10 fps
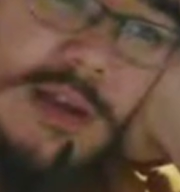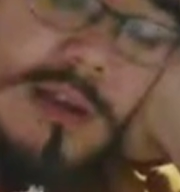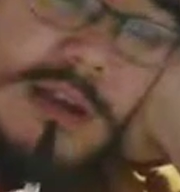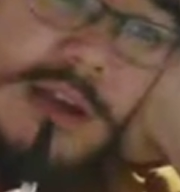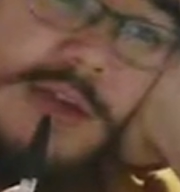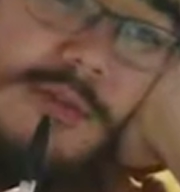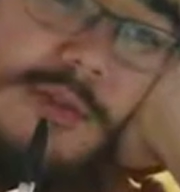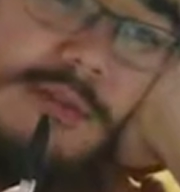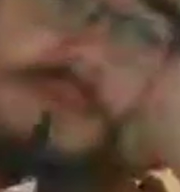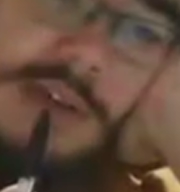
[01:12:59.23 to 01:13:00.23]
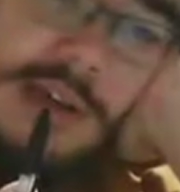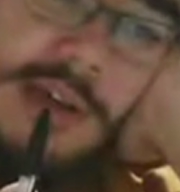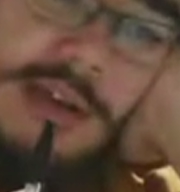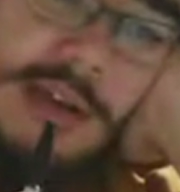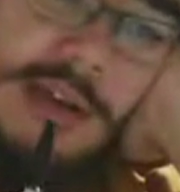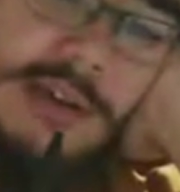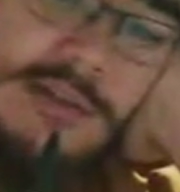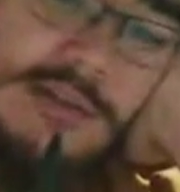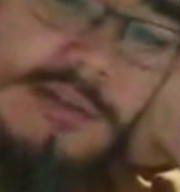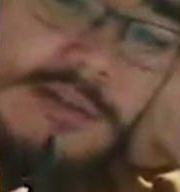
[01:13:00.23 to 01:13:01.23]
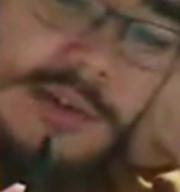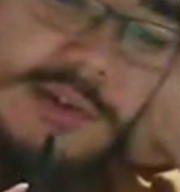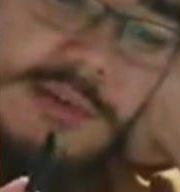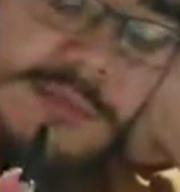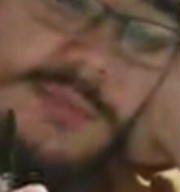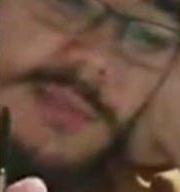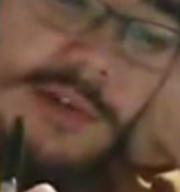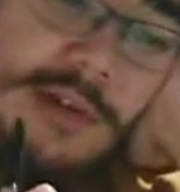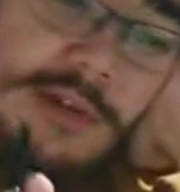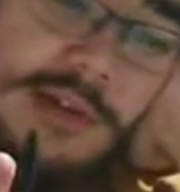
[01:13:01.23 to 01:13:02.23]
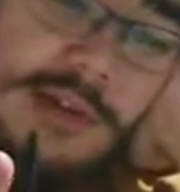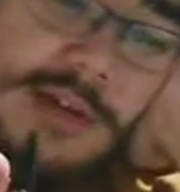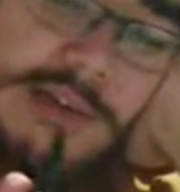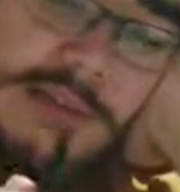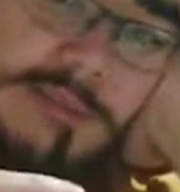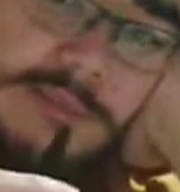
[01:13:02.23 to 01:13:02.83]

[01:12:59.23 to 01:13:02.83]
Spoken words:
And now I create, I illustrate. Now I create.